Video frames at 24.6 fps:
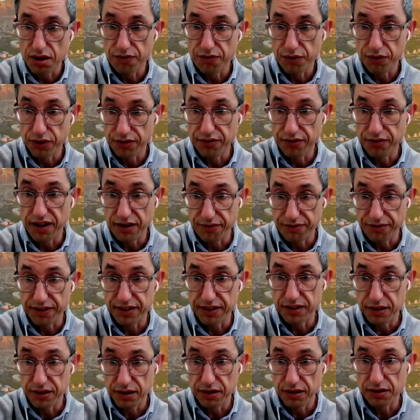for the benefit
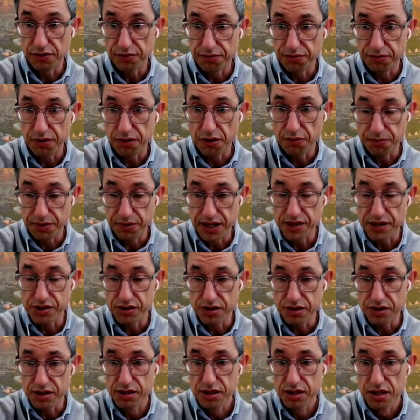of
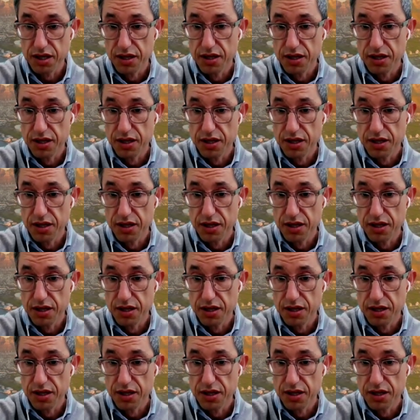patients.